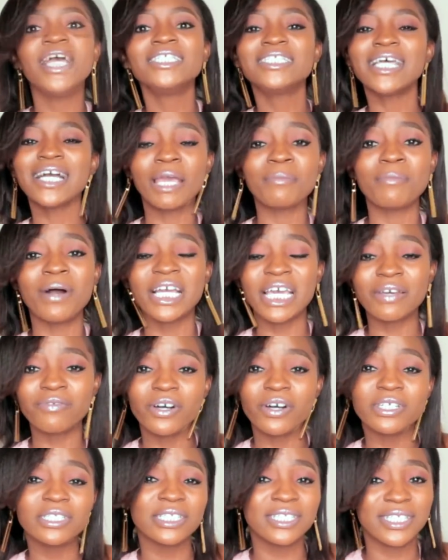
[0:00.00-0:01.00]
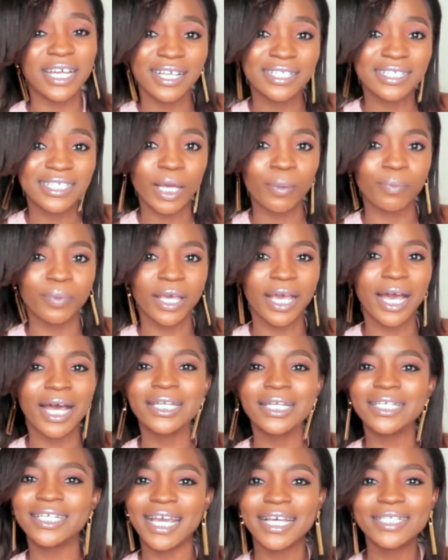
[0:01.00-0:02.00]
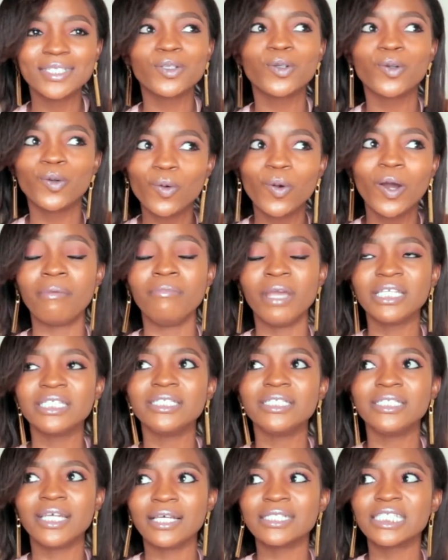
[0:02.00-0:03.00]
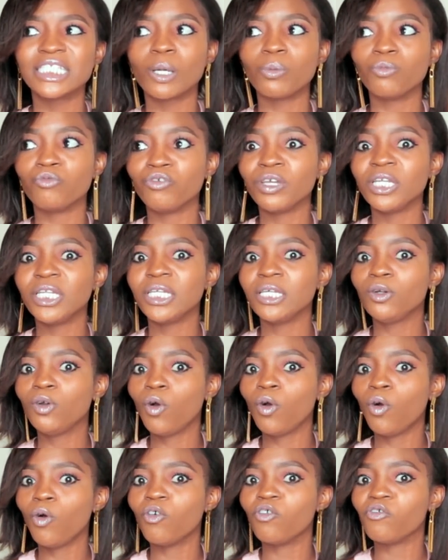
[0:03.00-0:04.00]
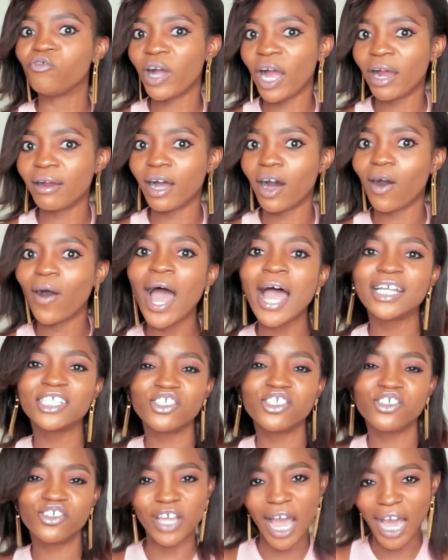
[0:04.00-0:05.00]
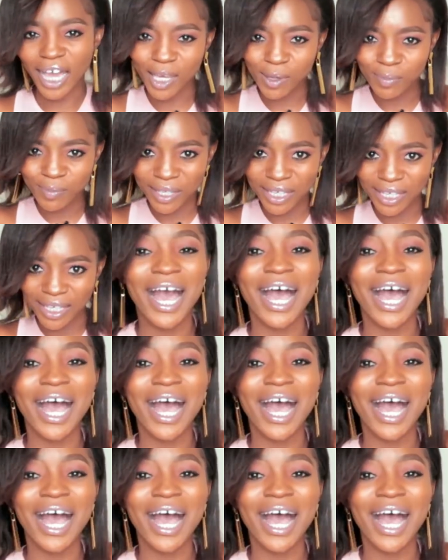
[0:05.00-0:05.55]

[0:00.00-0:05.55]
He just came and gave us a dance step here. Yeah? And guess who made the dance step really go viral? Jackie B.